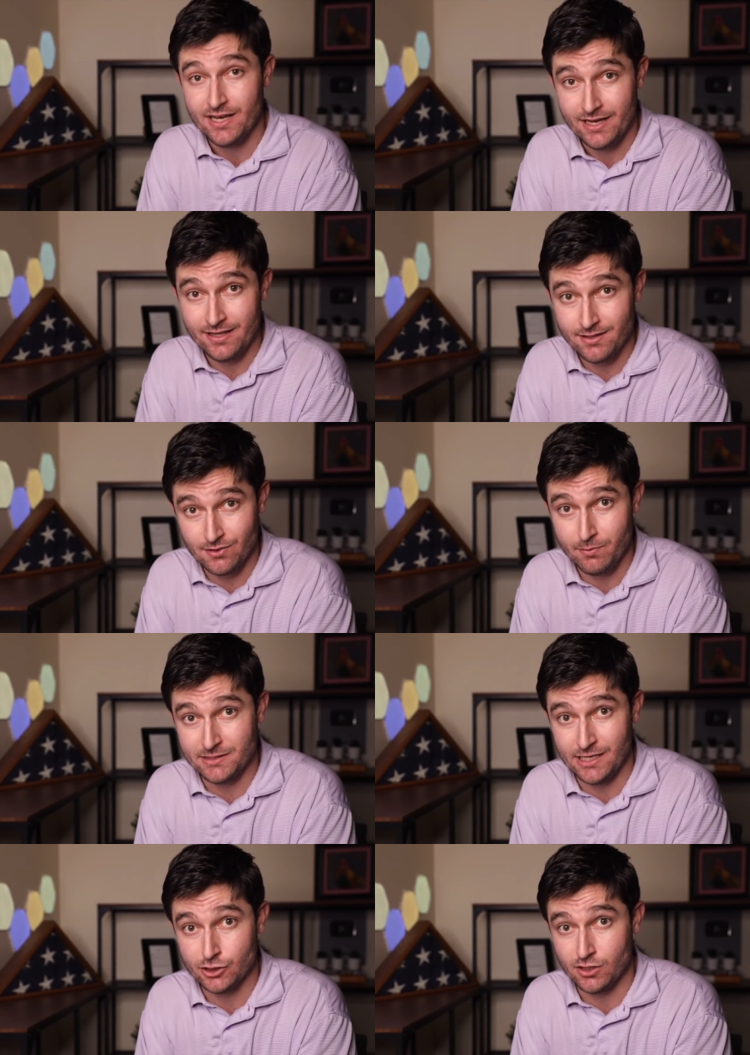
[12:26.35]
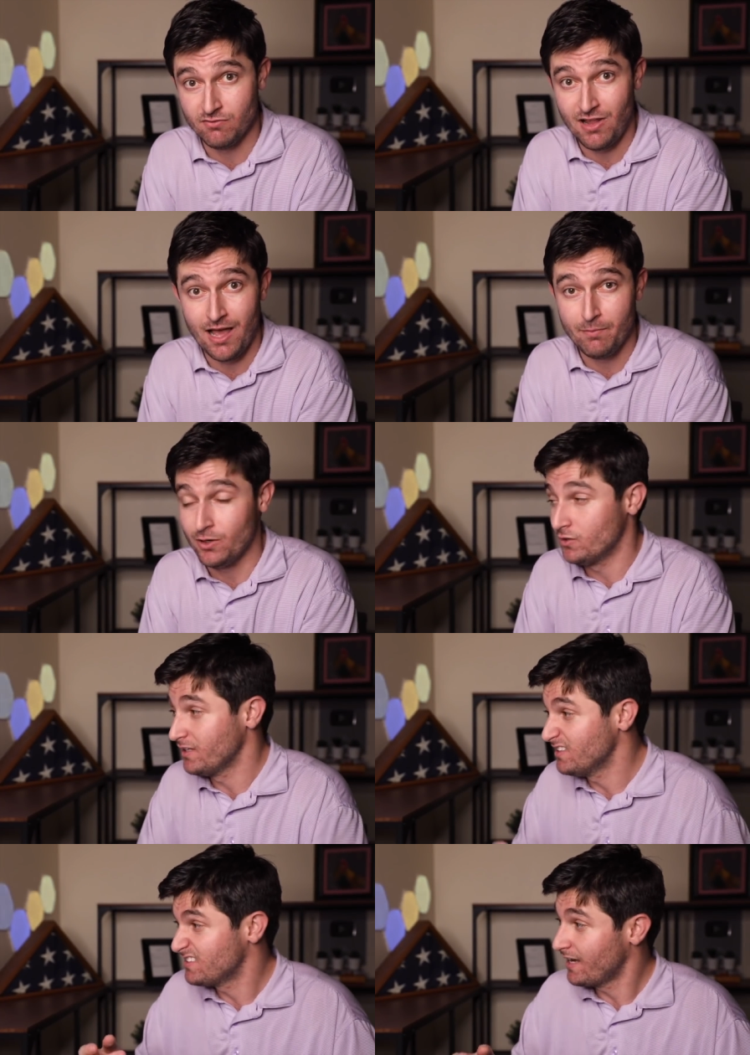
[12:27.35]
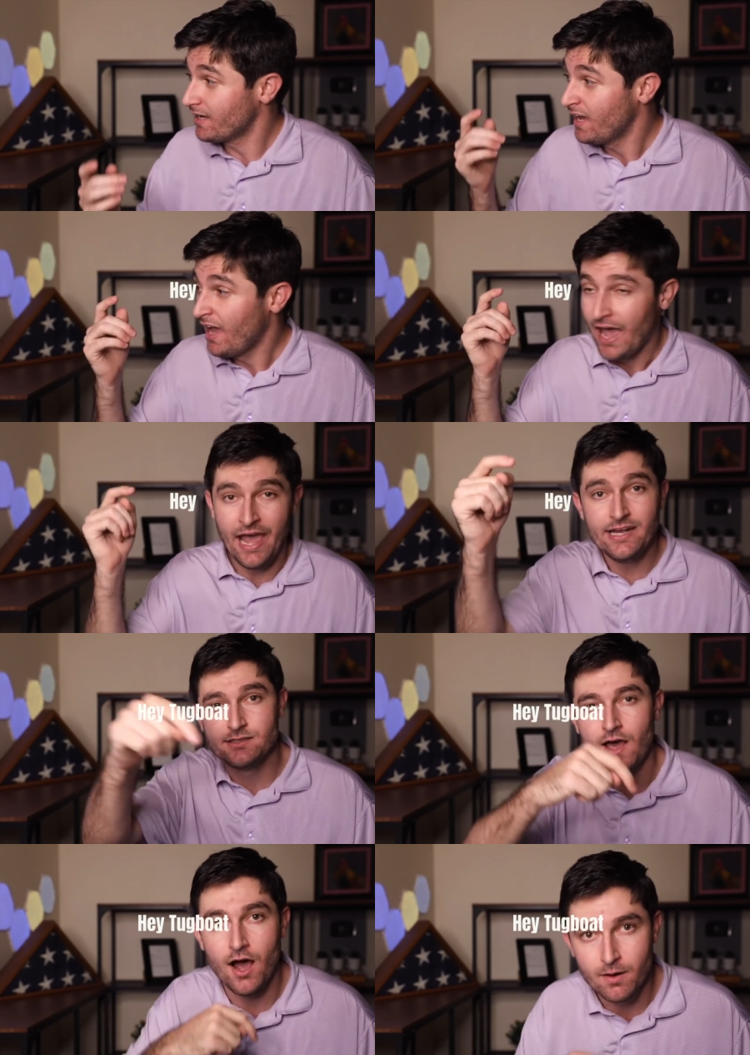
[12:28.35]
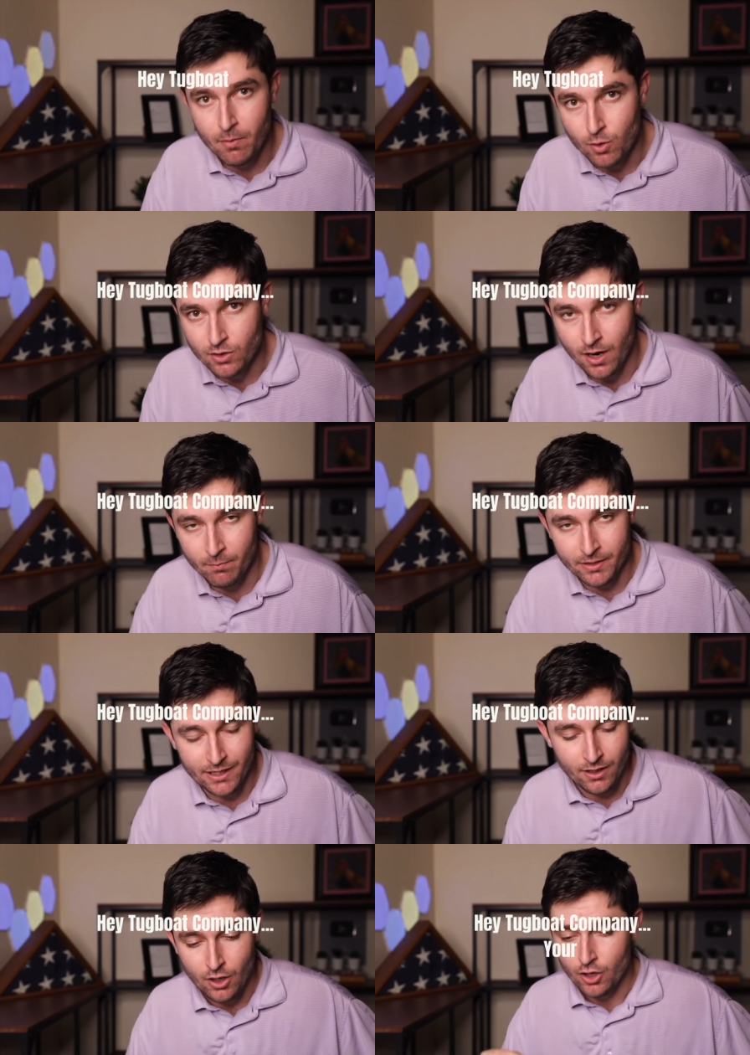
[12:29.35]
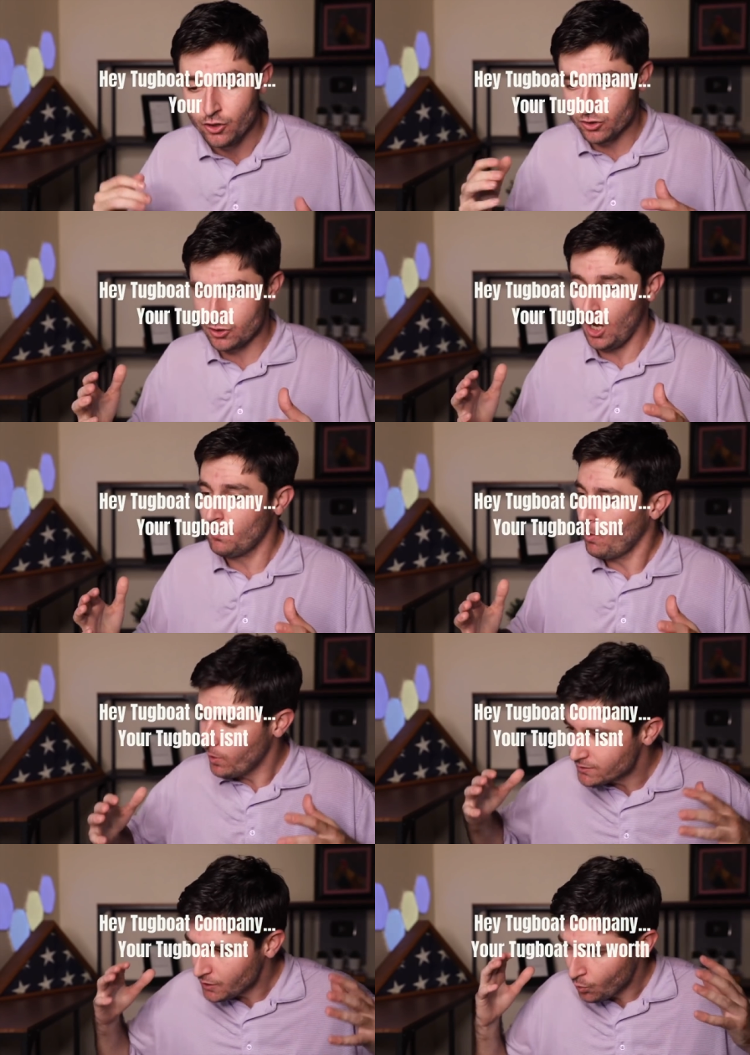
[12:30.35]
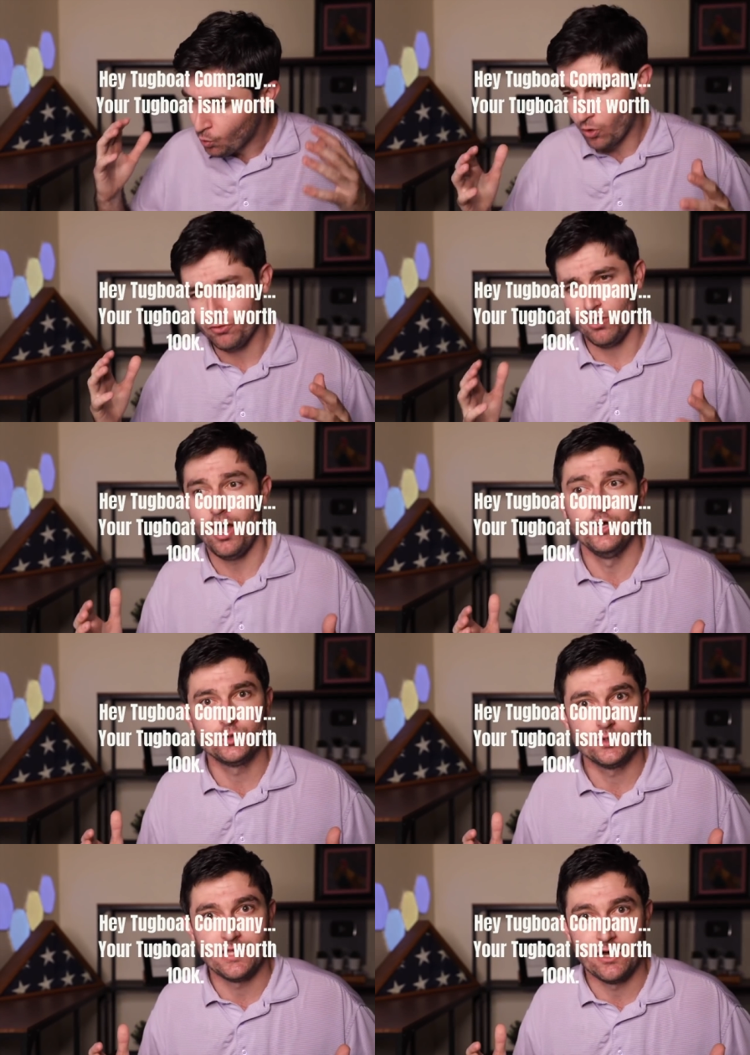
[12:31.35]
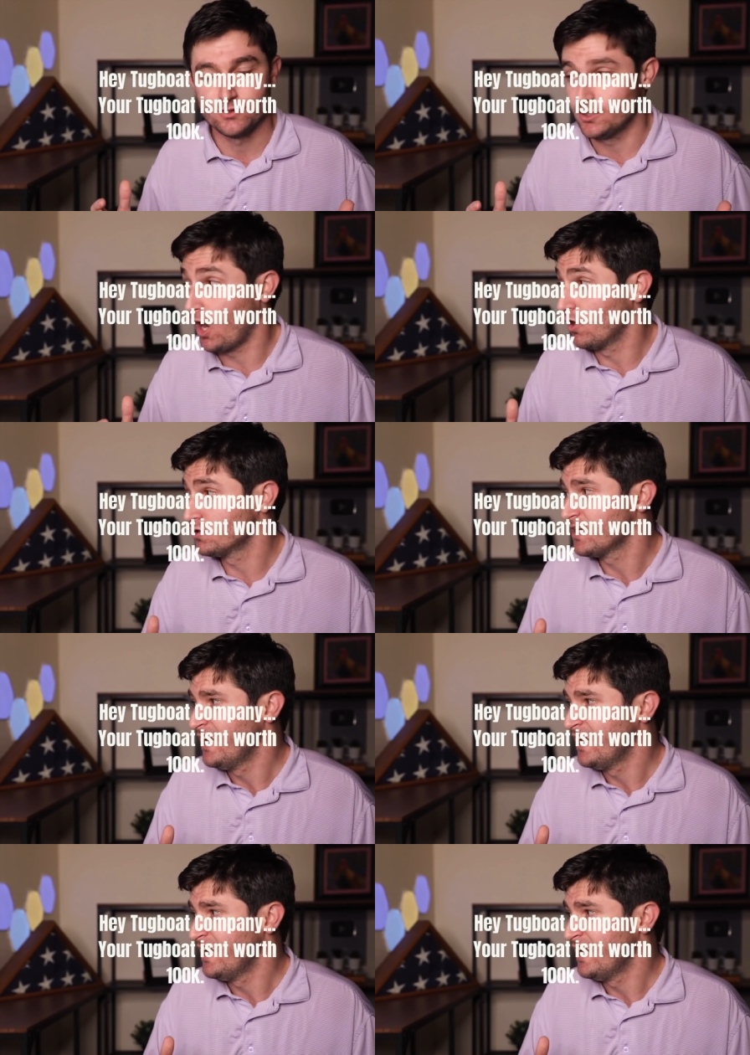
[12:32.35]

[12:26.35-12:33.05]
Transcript: in the limitation of liability and say, hey, tugboat company, your tugboat isn't worth $100,000.